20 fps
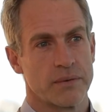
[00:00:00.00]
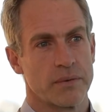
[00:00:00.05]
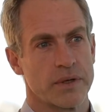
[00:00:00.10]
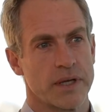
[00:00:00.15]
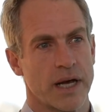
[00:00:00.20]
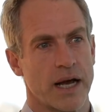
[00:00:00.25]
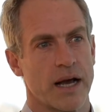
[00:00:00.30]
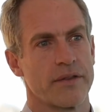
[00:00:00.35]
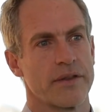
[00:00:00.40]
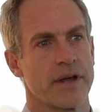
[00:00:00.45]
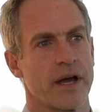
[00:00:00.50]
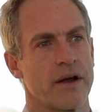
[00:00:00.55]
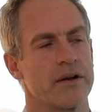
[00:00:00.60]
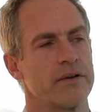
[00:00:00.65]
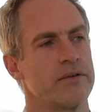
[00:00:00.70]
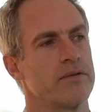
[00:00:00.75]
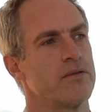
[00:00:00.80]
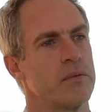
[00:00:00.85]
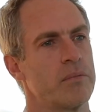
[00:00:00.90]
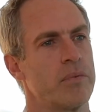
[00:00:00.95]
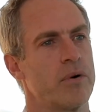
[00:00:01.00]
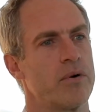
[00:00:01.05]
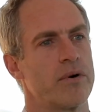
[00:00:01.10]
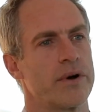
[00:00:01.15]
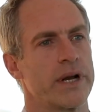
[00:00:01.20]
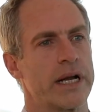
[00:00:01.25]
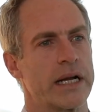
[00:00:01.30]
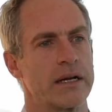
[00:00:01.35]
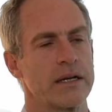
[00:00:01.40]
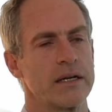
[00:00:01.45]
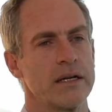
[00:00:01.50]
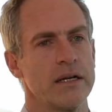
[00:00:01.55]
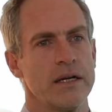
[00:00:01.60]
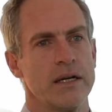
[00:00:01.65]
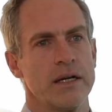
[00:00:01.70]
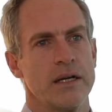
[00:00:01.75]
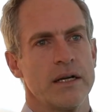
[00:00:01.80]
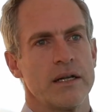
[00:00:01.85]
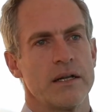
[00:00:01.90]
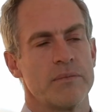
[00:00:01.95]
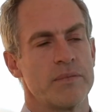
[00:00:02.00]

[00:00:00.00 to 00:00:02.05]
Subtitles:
Without that reporting, the